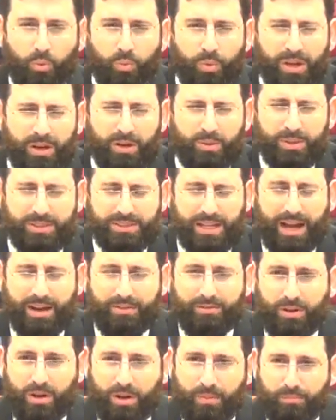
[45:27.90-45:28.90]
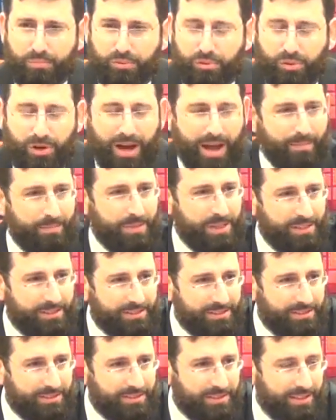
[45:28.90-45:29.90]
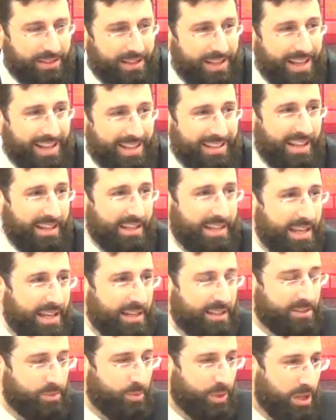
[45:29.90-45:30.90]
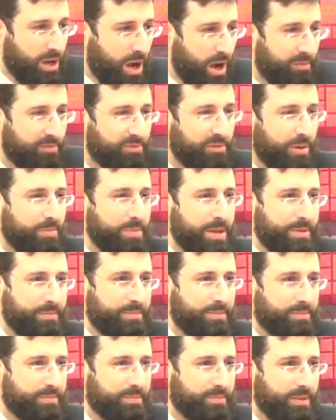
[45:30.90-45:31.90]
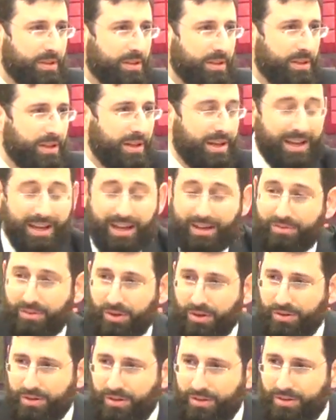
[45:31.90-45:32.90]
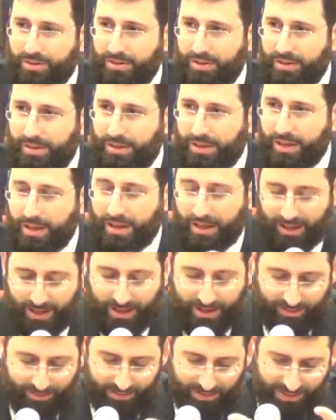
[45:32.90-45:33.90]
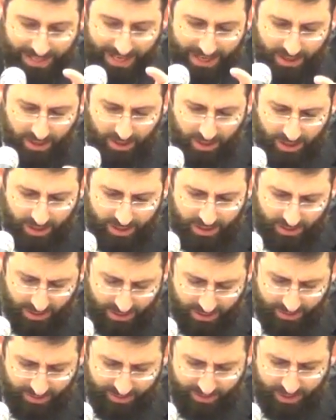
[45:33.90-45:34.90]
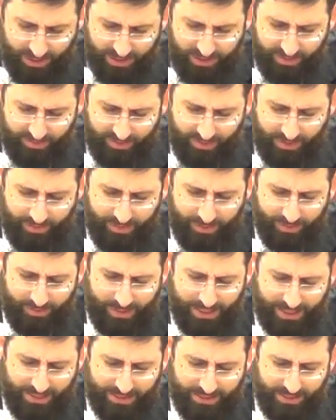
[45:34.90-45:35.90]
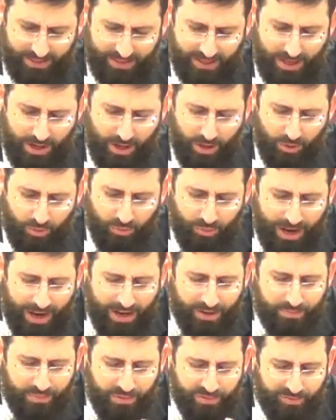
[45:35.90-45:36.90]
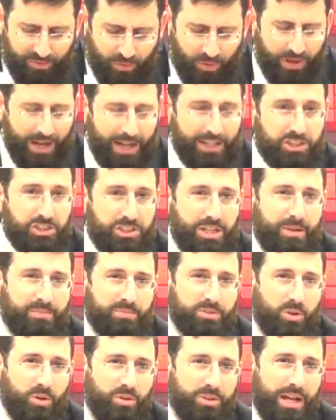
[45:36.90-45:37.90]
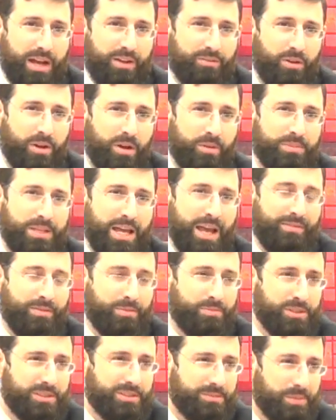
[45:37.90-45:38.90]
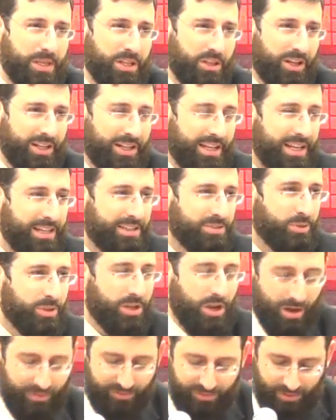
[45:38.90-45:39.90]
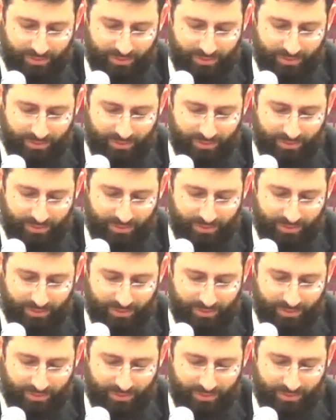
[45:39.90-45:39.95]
Where was Abraham promised that kings would come from him? Chevron. If you take a look, look at forty-two for a minute. Right before Hashem told Abraham to have a bris milah, kings would come